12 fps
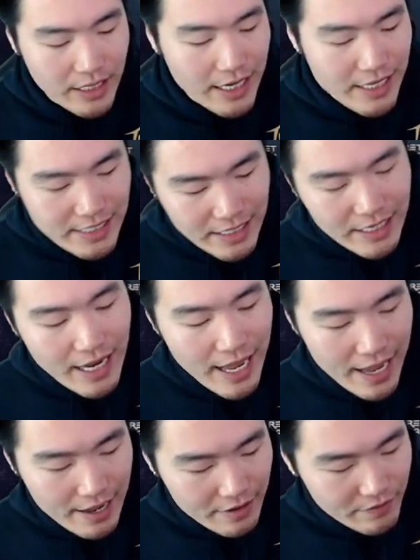I did
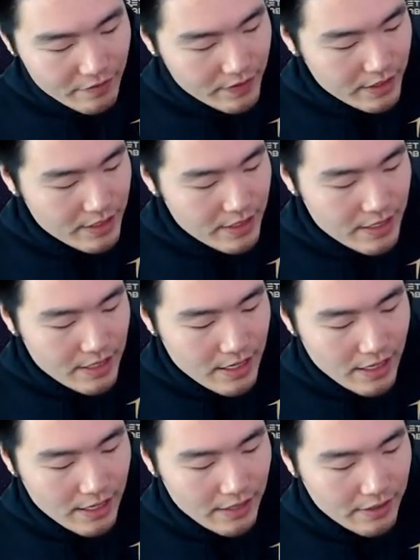have
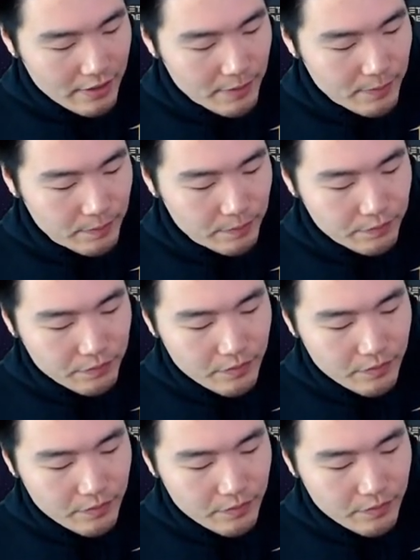um,